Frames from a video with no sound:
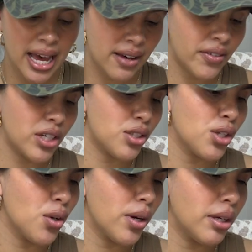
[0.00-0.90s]
have it,
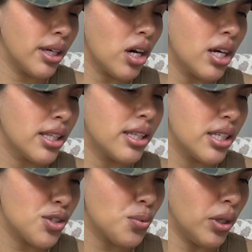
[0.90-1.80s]
so I got
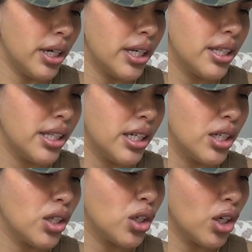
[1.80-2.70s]
this one,
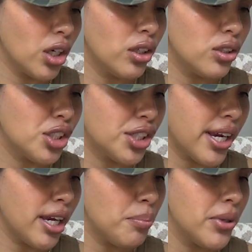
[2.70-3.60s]
the Curl
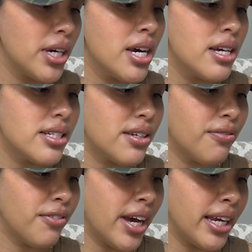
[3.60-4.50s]
Shape
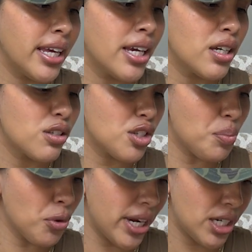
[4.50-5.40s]
Defining
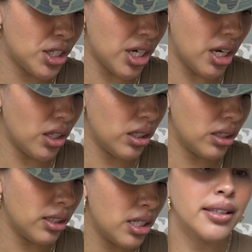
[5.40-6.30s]
Spray
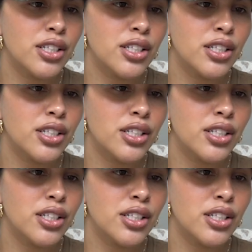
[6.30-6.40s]
Gel.